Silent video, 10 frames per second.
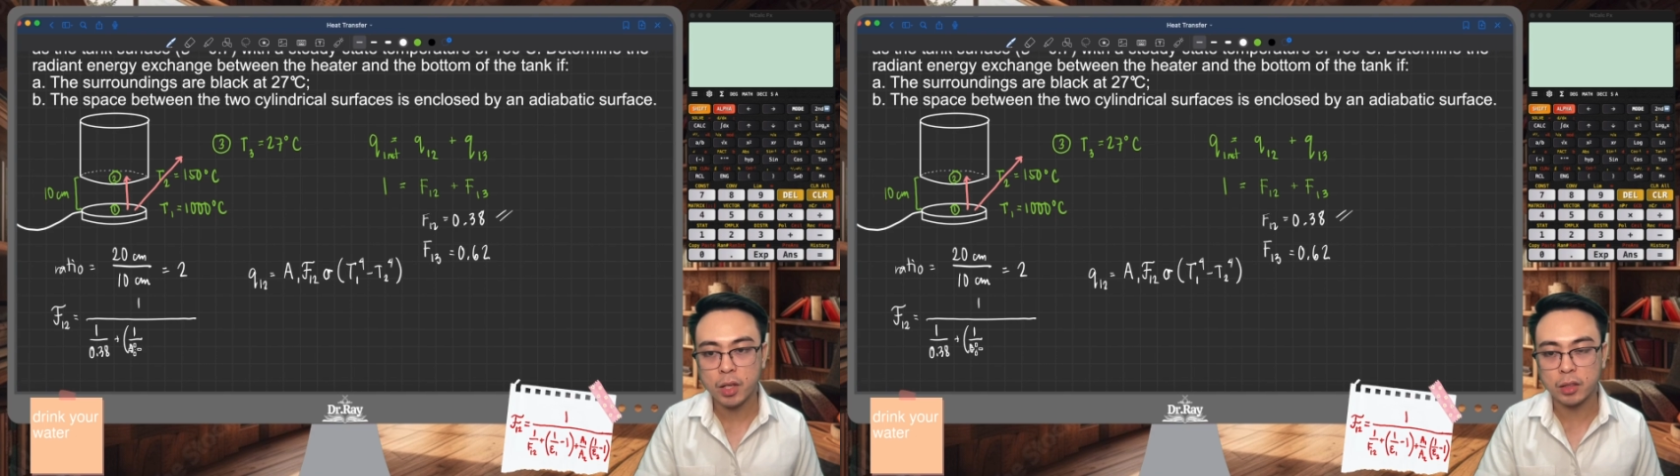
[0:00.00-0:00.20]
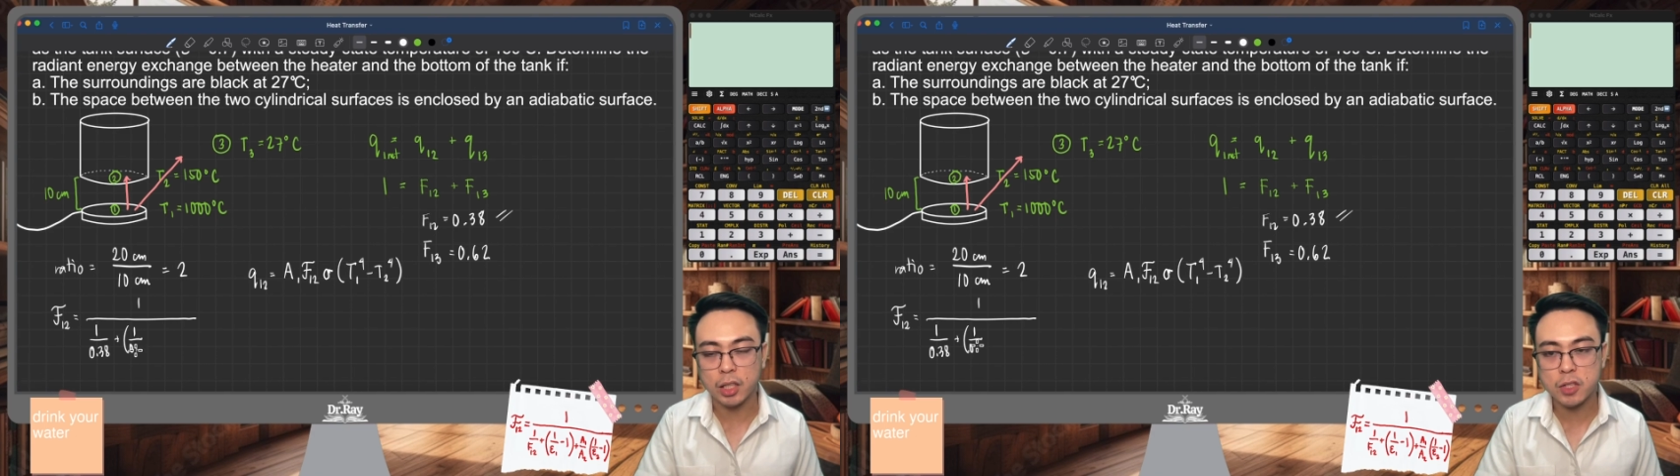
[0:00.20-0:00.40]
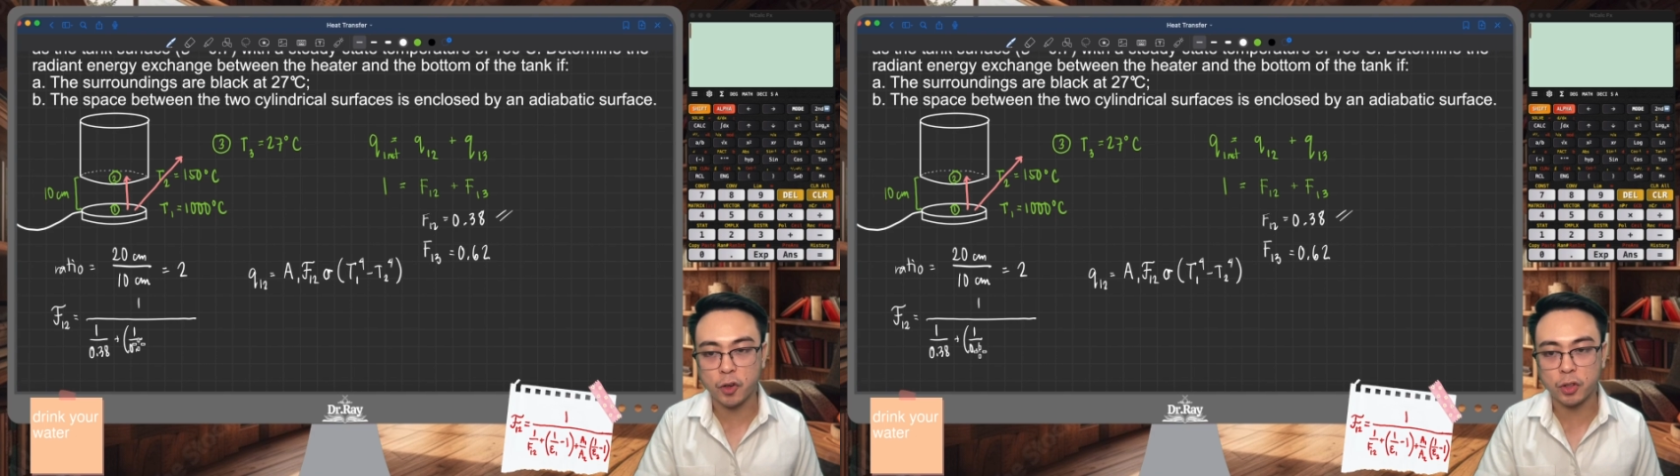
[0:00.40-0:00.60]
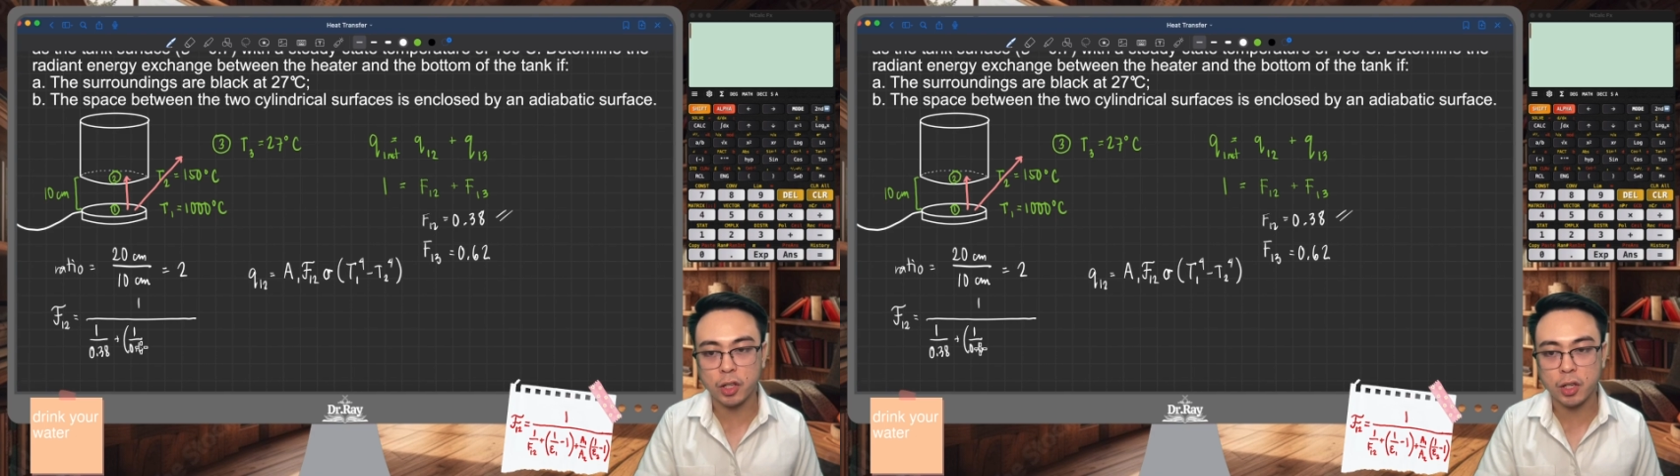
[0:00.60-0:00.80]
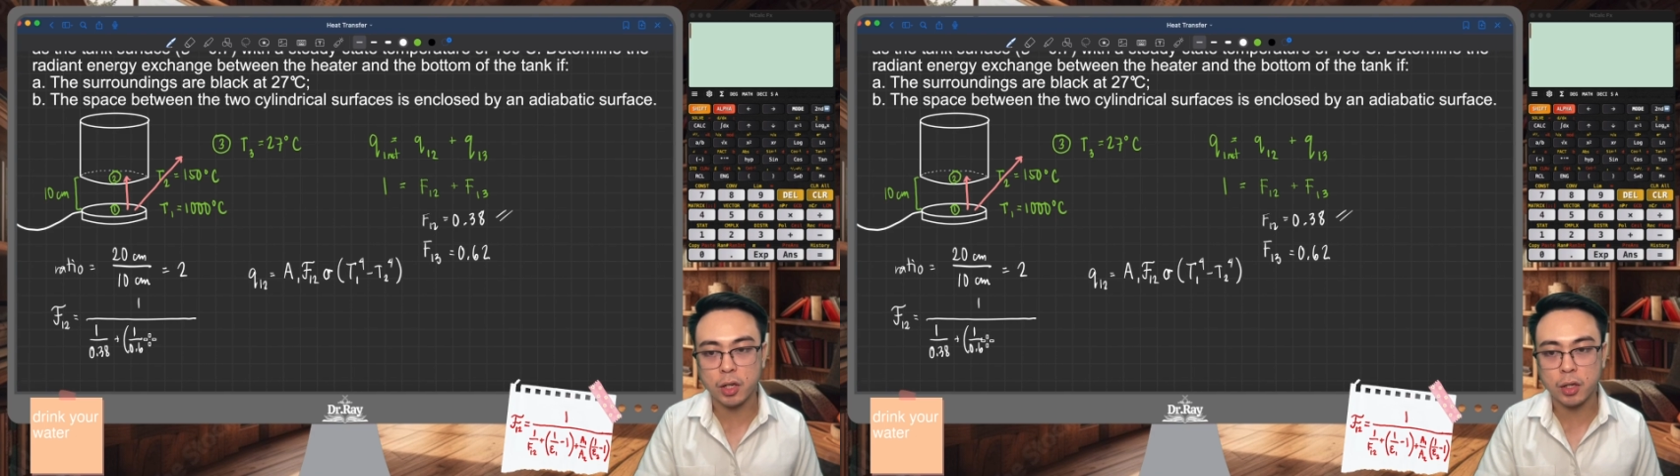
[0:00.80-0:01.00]
that's for
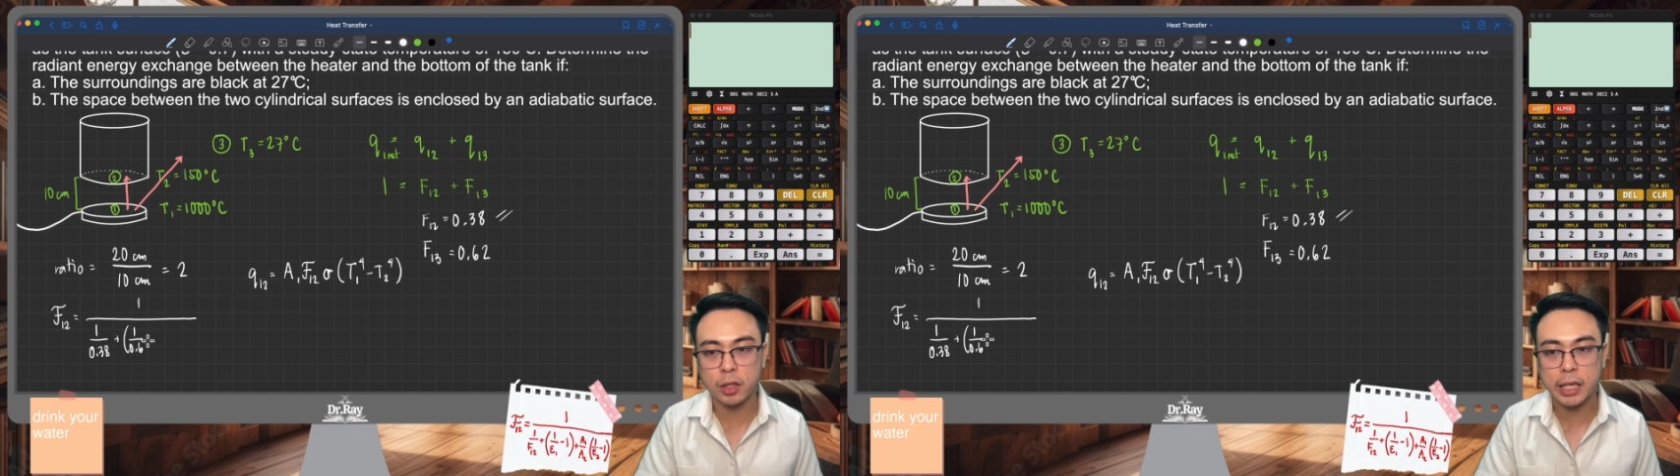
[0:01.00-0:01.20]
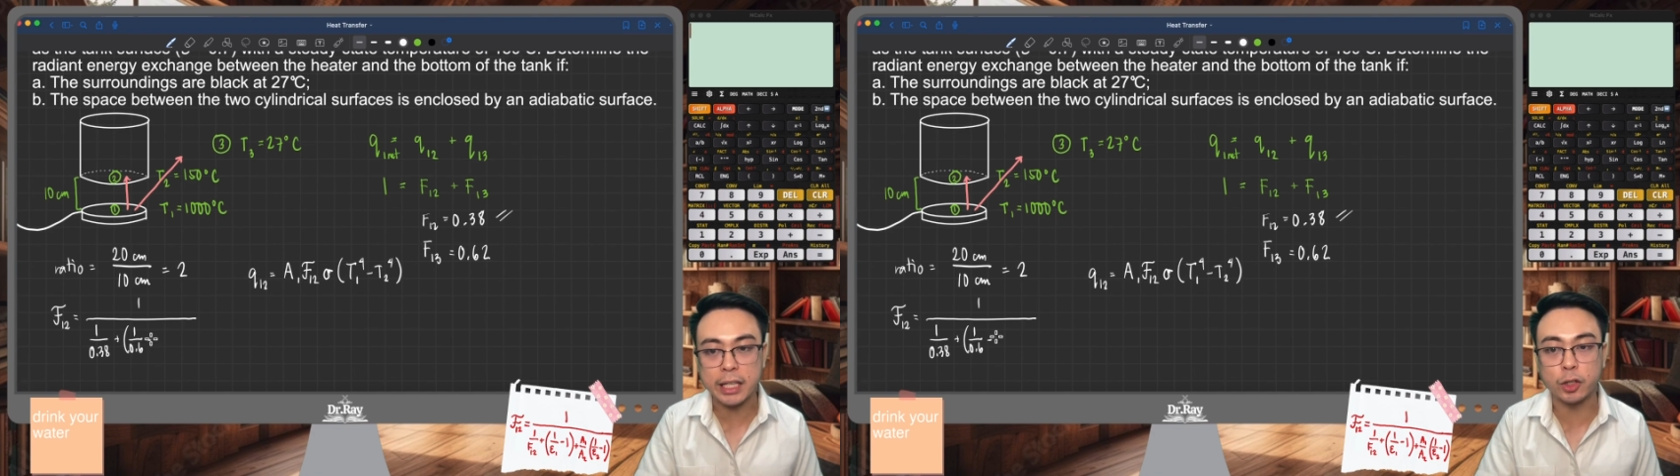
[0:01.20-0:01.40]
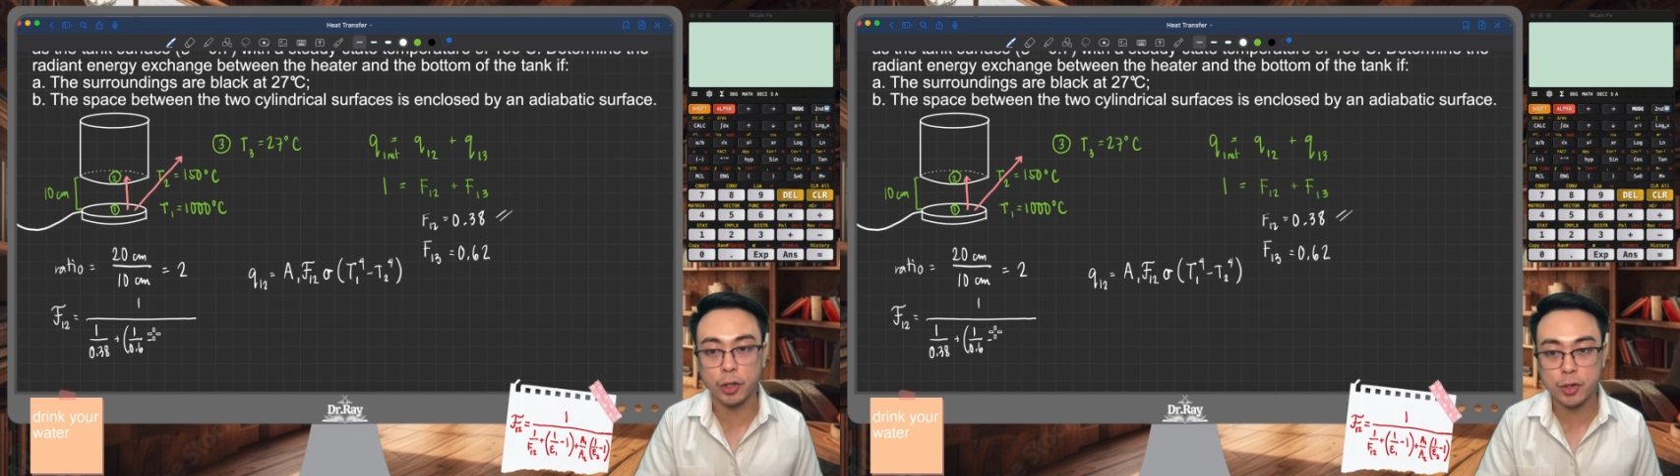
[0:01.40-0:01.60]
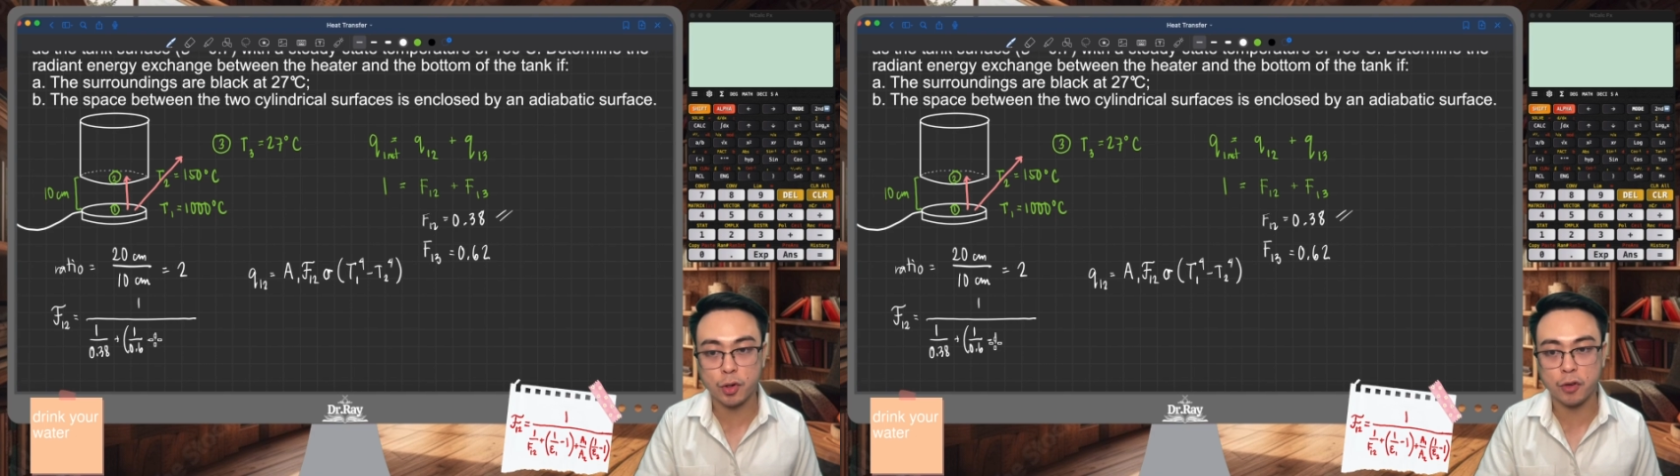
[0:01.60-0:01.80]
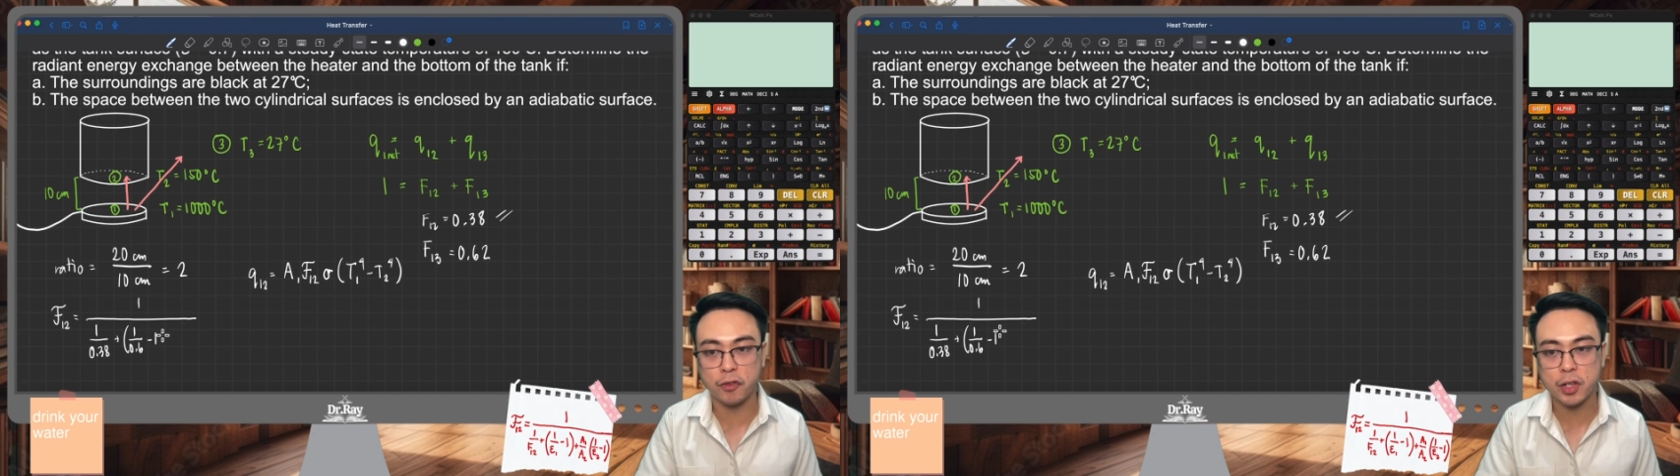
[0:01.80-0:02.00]
the heater
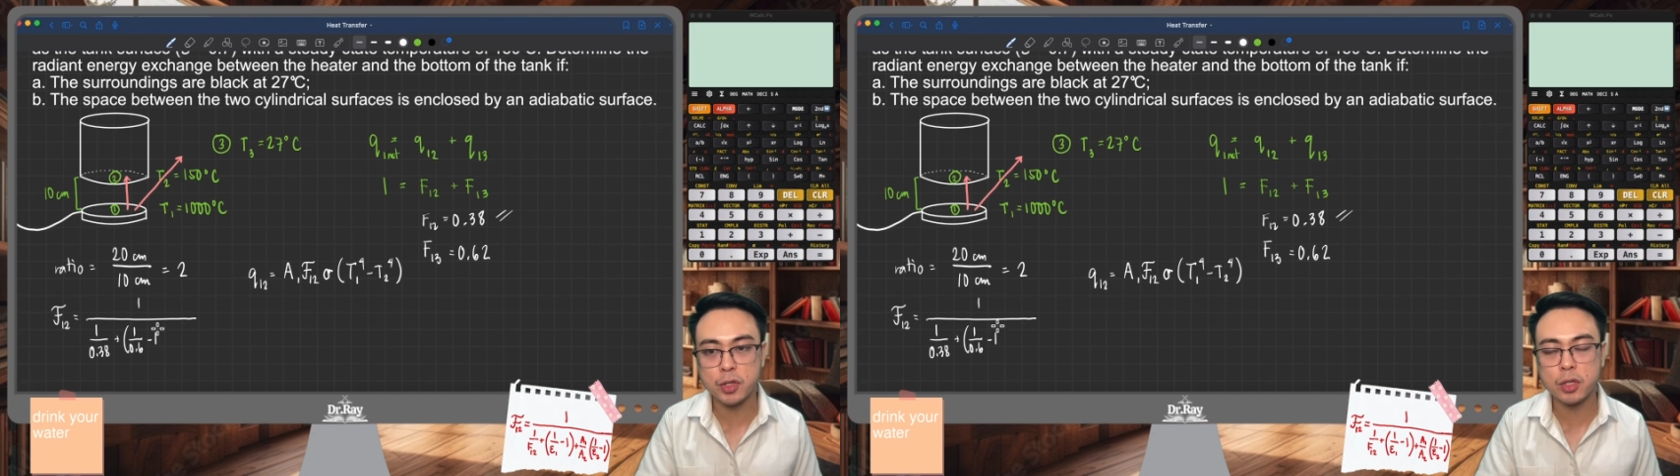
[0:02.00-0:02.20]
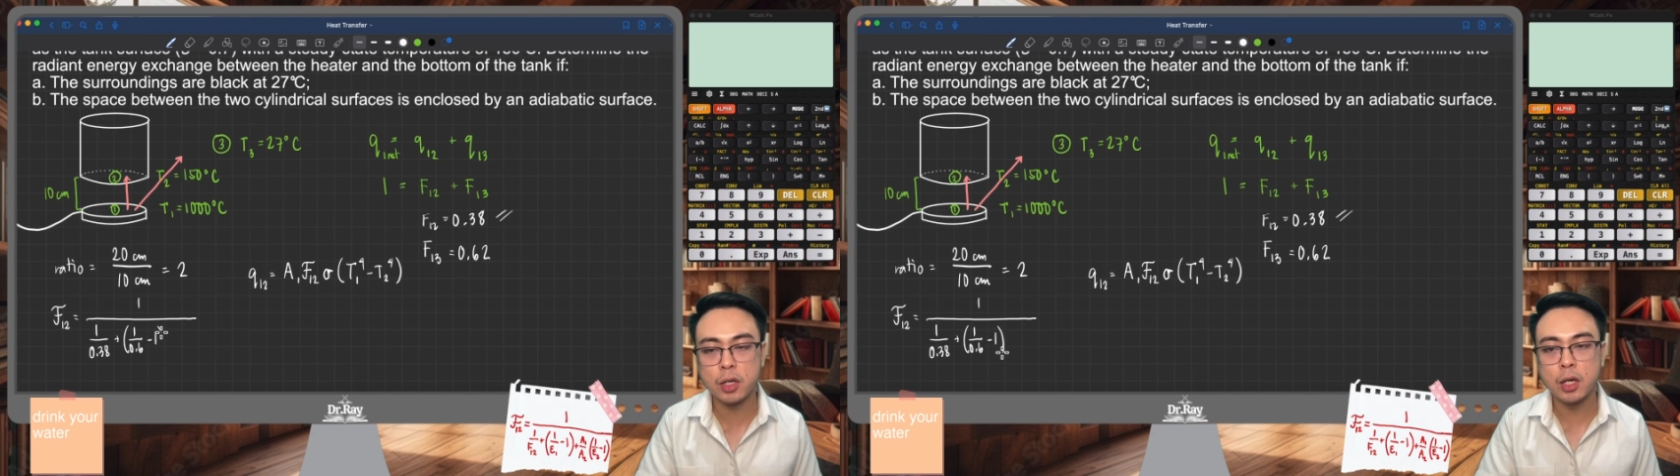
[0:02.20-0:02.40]
surface.